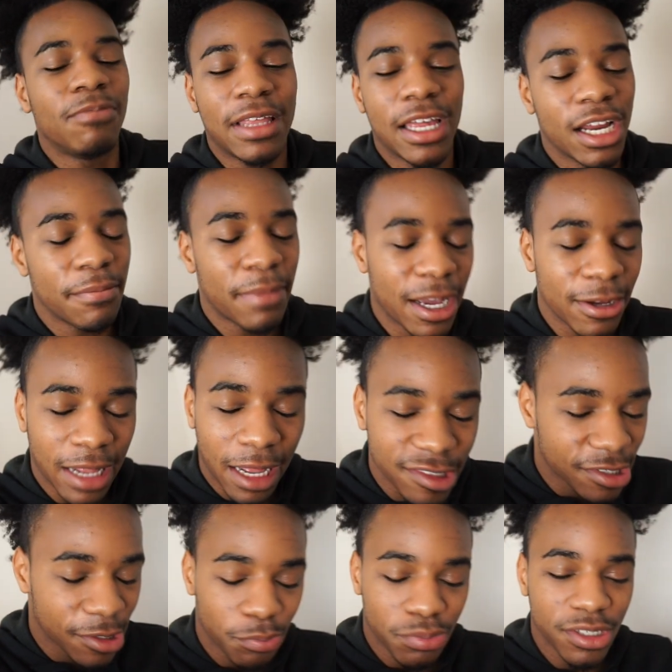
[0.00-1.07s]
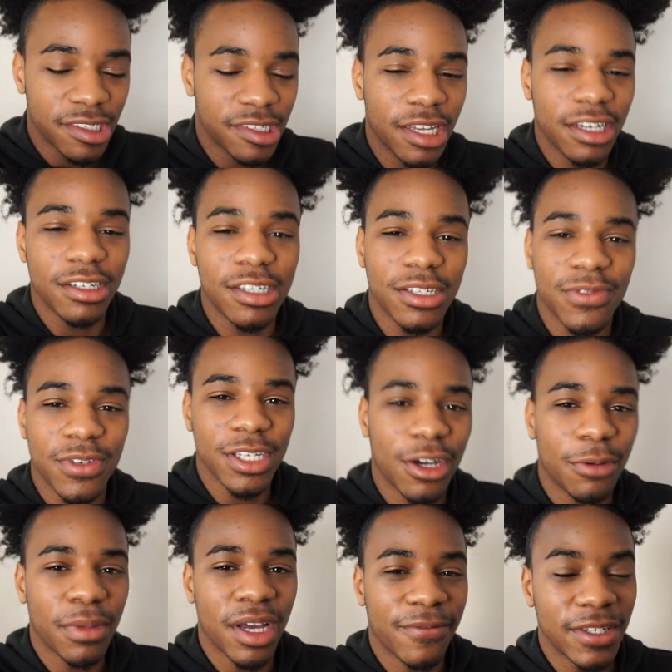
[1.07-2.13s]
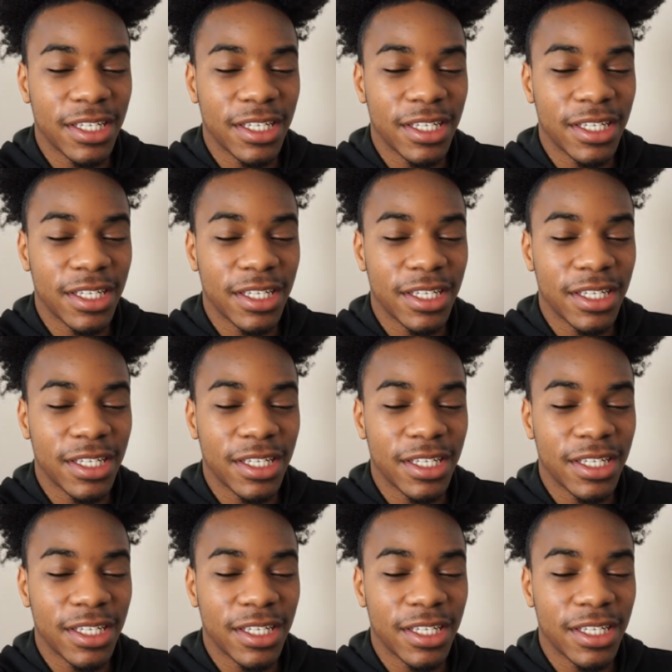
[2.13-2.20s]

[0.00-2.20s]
Everybody, I just appreciate it in this video, man.